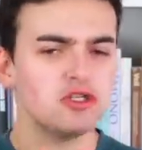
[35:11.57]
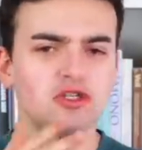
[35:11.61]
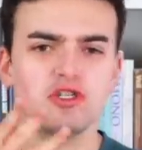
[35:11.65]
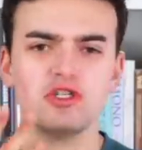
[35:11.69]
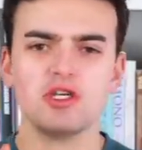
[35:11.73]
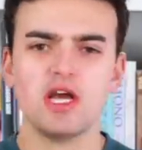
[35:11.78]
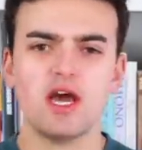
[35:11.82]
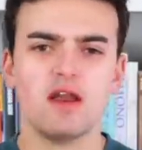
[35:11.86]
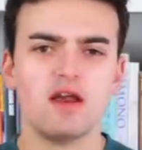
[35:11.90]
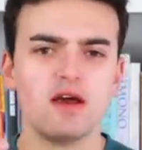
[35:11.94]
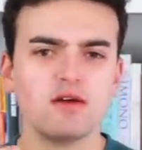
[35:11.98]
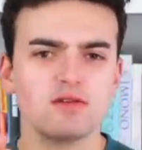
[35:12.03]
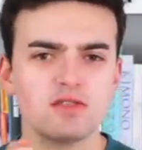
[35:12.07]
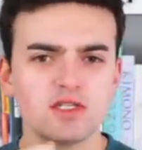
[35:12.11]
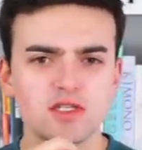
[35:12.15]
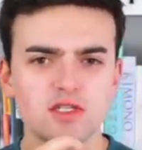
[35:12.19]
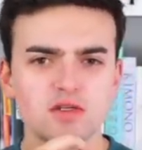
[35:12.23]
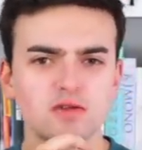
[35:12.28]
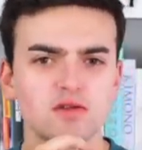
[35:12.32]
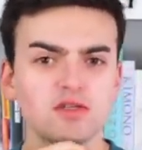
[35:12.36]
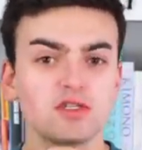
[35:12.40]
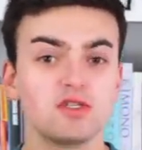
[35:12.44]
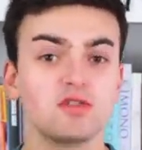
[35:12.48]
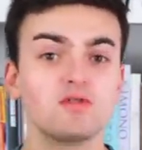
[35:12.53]
shout out to
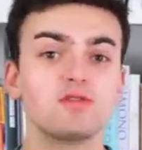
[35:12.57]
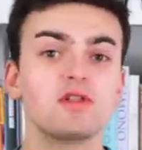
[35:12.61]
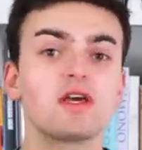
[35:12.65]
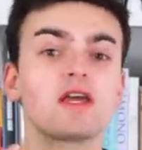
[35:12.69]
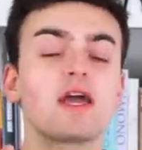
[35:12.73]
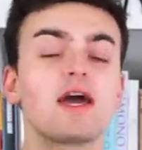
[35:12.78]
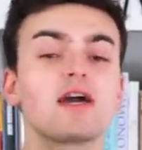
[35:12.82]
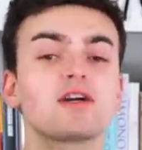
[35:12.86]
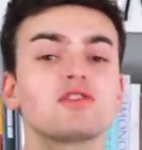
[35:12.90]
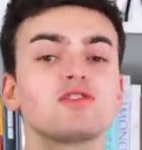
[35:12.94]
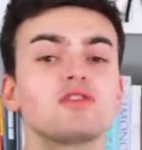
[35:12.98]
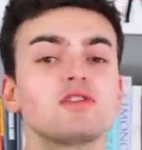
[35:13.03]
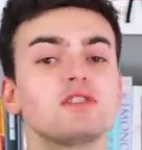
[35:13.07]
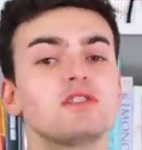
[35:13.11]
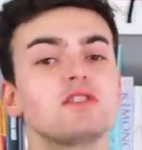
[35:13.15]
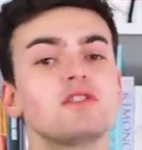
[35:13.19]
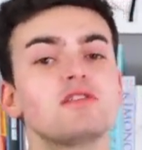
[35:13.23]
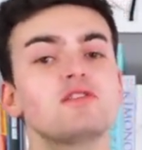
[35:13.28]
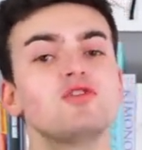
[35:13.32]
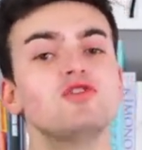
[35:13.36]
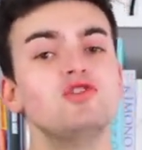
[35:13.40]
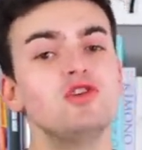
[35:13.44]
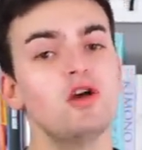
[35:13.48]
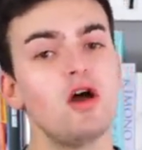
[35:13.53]
you because you like actually
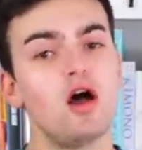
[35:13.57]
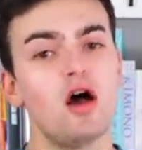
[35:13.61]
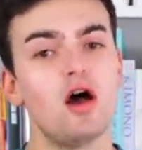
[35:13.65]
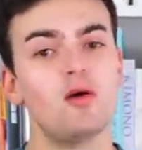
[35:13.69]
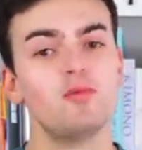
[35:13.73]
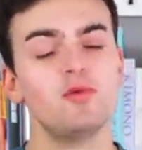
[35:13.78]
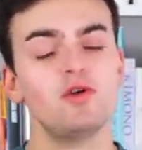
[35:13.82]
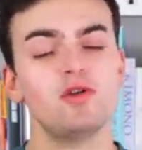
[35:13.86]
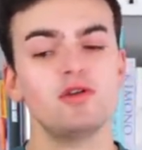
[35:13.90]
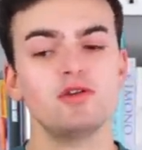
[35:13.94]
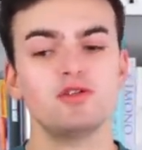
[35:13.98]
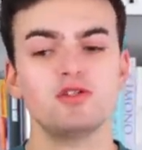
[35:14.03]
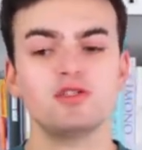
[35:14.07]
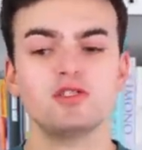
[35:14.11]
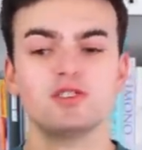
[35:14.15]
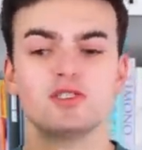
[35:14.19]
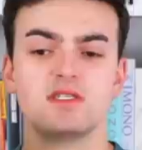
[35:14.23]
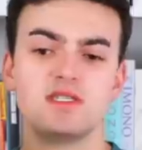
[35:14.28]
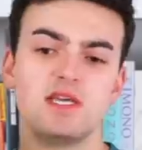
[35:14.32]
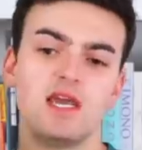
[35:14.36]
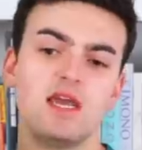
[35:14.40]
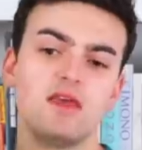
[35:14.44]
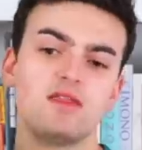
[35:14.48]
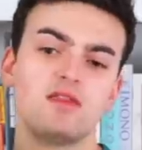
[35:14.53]
did the job. You didn't
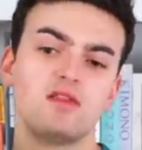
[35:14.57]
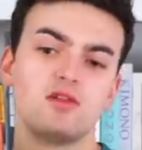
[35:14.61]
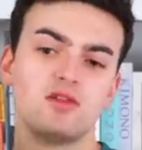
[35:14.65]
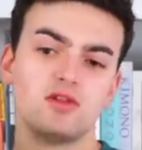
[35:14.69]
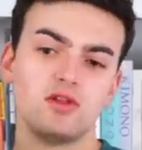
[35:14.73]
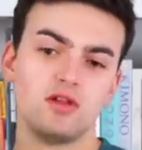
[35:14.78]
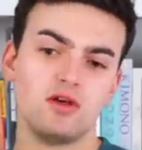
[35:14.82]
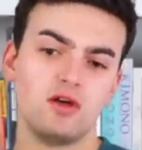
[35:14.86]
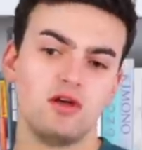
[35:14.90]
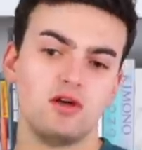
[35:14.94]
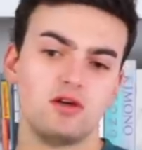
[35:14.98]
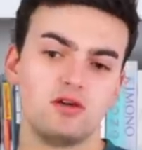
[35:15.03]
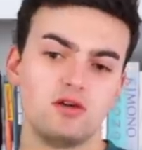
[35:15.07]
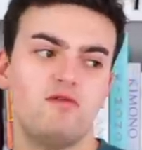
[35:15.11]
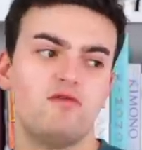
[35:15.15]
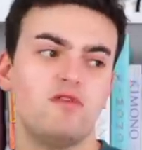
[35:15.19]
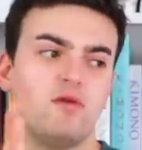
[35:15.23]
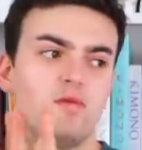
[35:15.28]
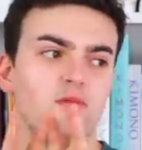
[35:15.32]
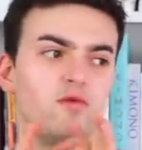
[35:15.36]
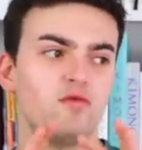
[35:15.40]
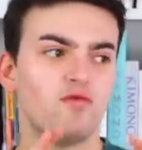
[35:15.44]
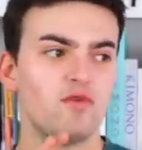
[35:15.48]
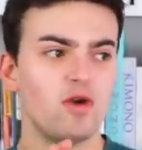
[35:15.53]
just take the look
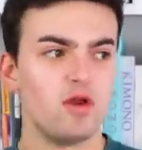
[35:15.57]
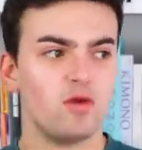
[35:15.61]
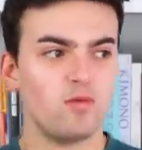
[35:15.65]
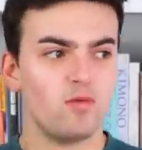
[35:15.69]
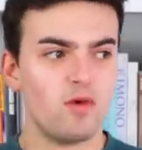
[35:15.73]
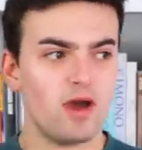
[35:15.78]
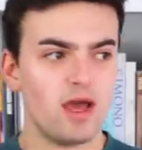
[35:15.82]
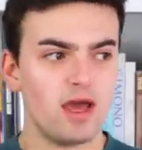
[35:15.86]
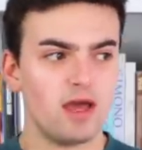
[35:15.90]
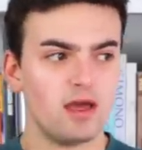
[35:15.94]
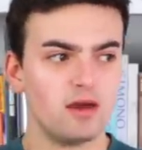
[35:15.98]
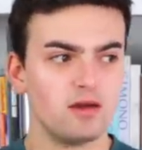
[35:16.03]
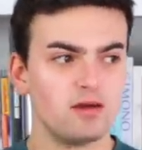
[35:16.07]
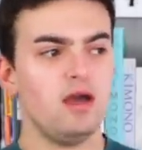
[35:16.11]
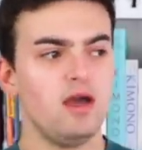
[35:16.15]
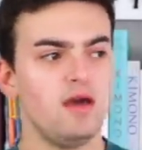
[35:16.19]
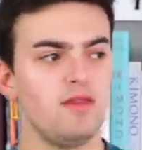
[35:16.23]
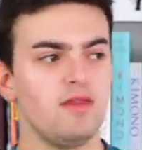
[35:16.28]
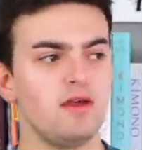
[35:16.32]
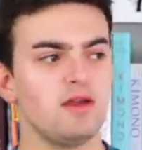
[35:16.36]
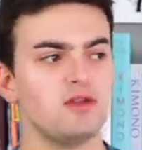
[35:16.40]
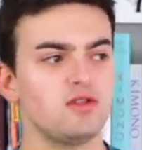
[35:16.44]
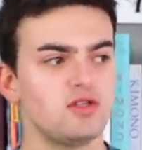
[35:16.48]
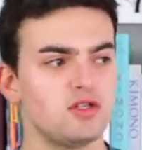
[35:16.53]
from the runway
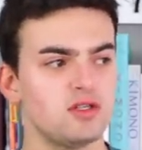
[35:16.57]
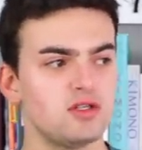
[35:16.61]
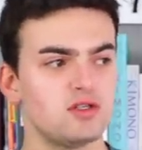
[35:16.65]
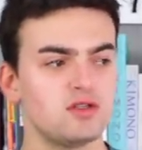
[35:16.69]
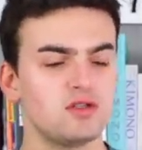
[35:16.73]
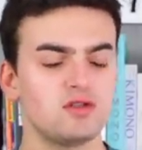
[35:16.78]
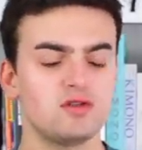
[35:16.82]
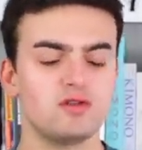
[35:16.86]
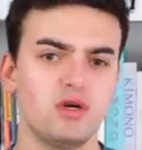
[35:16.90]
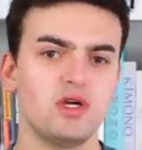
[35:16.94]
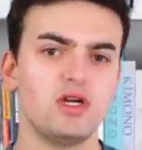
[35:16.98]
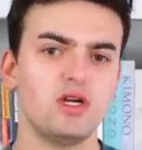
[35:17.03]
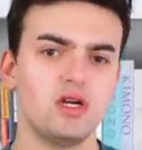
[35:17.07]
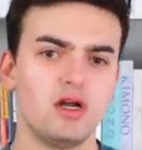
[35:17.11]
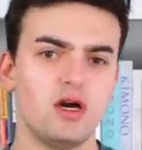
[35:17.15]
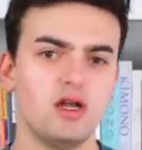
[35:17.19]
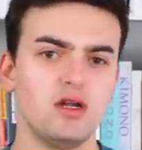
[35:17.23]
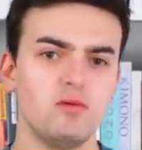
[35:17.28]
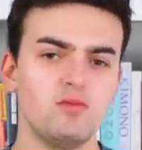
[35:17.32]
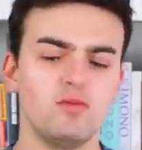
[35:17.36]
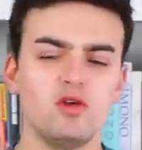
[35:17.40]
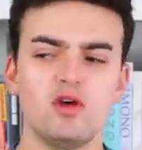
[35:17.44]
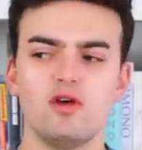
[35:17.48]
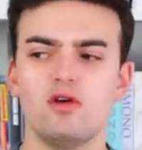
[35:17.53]
and then just put it
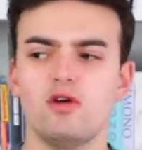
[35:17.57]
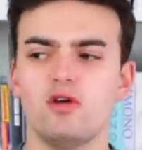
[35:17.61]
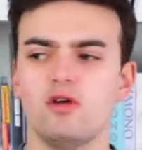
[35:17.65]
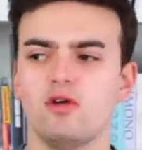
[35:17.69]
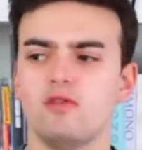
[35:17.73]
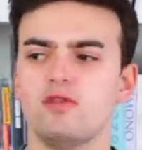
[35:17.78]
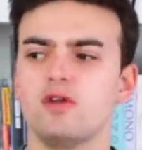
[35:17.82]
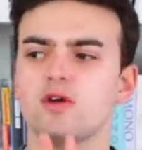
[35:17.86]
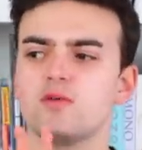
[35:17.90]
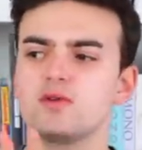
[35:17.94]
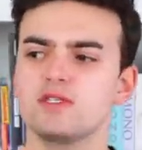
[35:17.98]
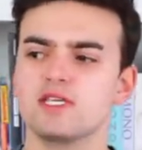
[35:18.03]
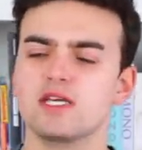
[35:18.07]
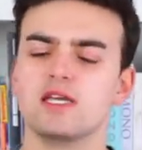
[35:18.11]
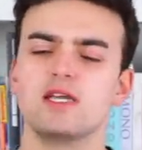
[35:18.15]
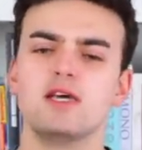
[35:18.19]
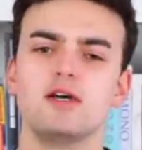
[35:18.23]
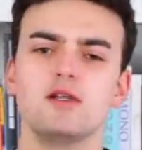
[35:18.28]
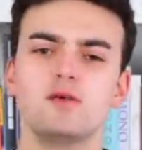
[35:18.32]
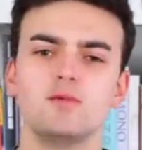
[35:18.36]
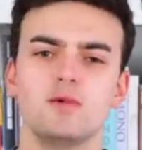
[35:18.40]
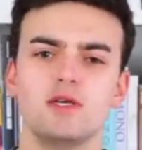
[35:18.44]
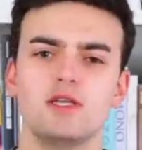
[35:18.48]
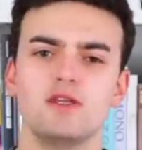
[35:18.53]
on him. No, no, no. There was like an
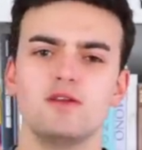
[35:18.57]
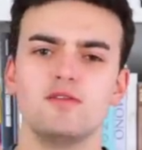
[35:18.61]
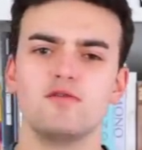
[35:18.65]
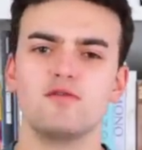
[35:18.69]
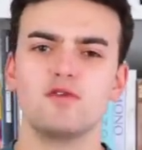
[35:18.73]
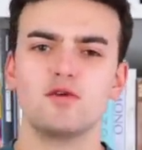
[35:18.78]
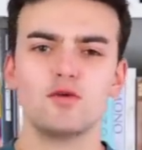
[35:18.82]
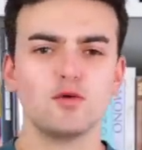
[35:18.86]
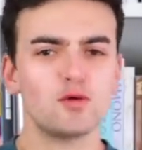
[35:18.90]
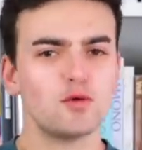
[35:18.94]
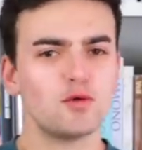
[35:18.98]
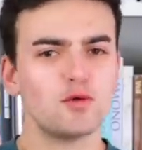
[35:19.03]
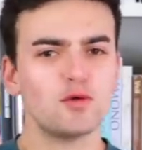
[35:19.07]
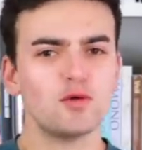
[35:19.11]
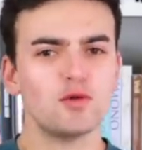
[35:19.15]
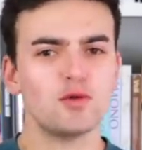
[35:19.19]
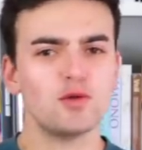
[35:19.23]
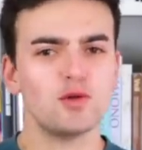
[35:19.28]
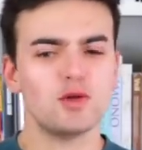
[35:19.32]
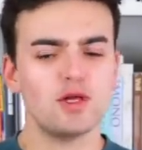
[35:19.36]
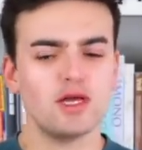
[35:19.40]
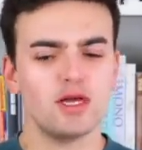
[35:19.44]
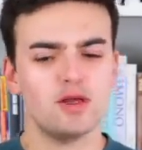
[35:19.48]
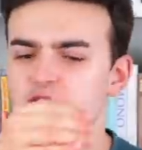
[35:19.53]
element of
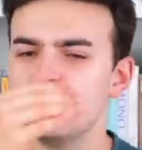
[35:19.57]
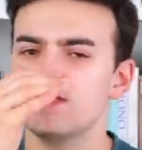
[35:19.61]
cool.